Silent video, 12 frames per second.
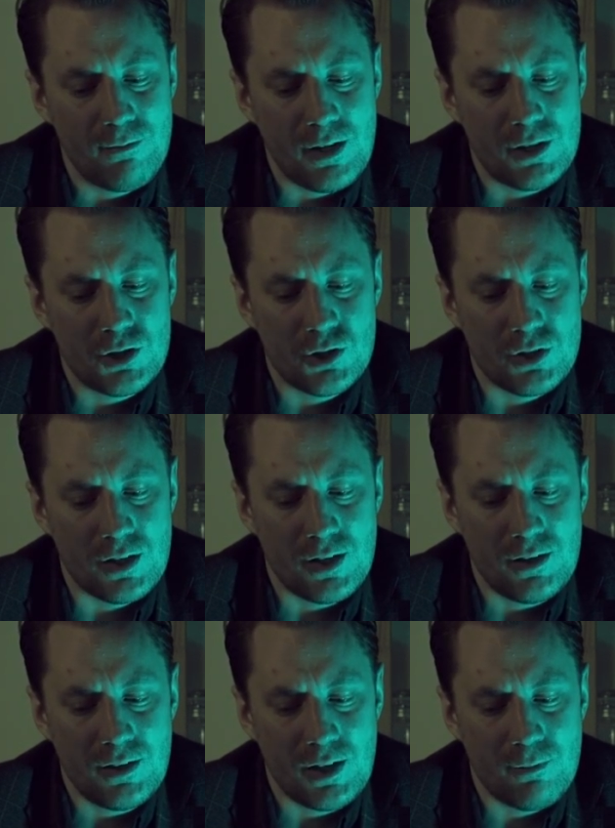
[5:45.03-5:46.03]
mentioned
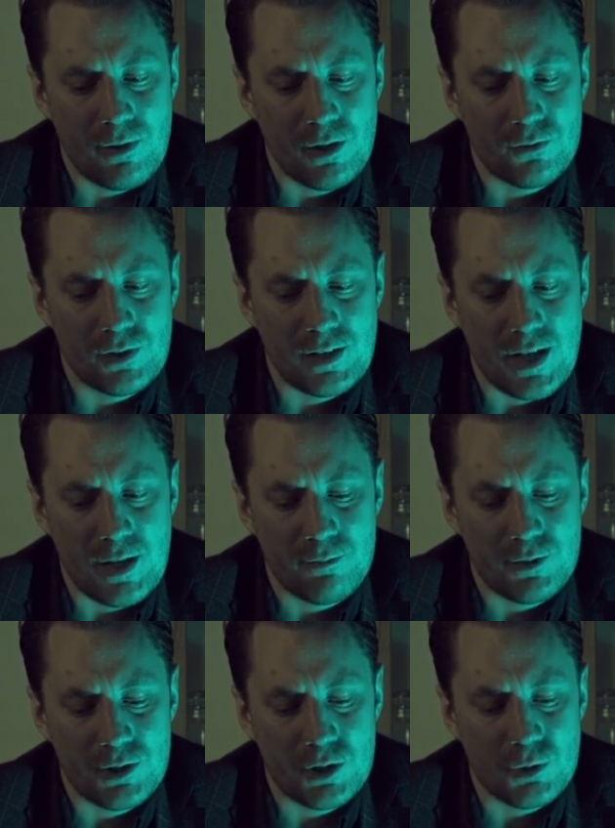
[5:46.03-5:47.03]
anything about what had happened